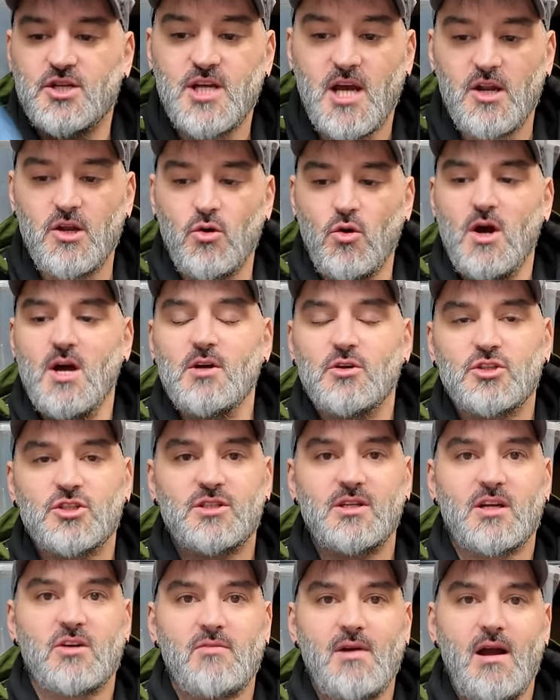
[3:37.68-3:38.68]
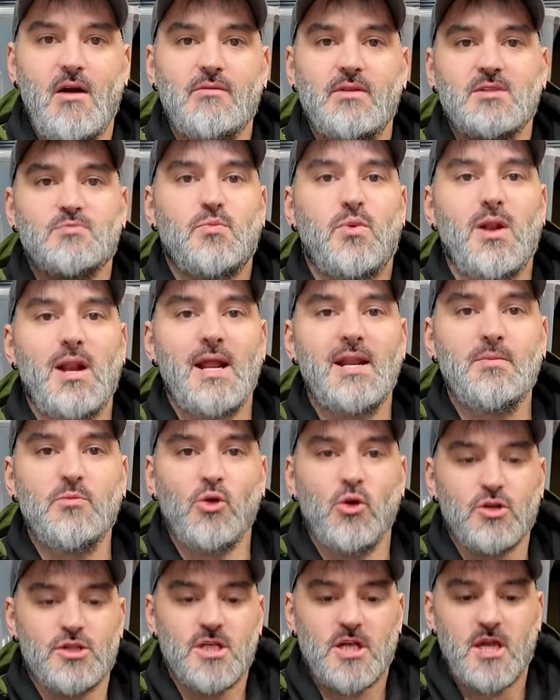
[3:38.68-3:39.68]
the channel. Stick around. There's plenty
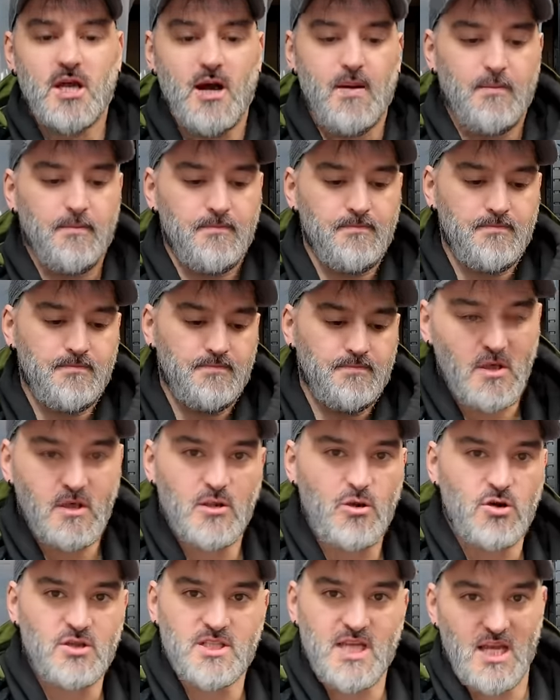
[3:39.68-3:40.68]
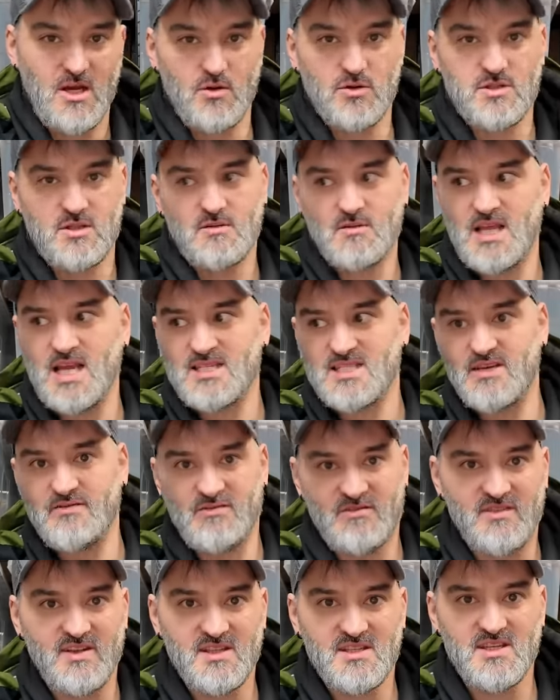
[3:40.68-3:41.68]
more to come. Not sales. That's it
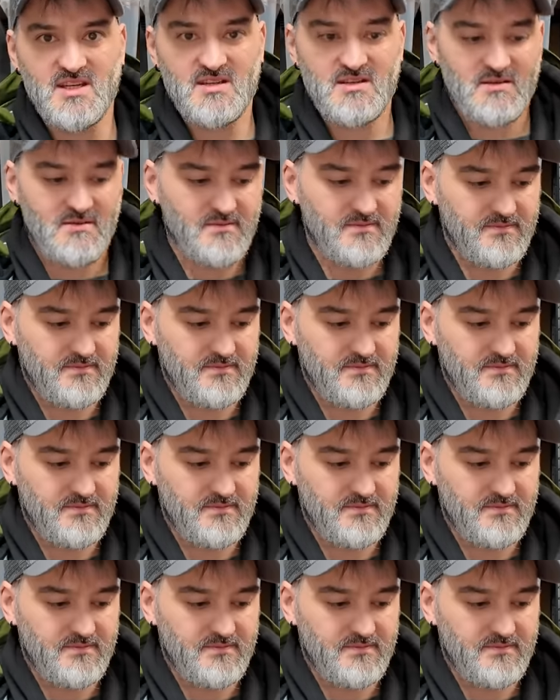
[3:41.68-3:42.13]
for Vinted.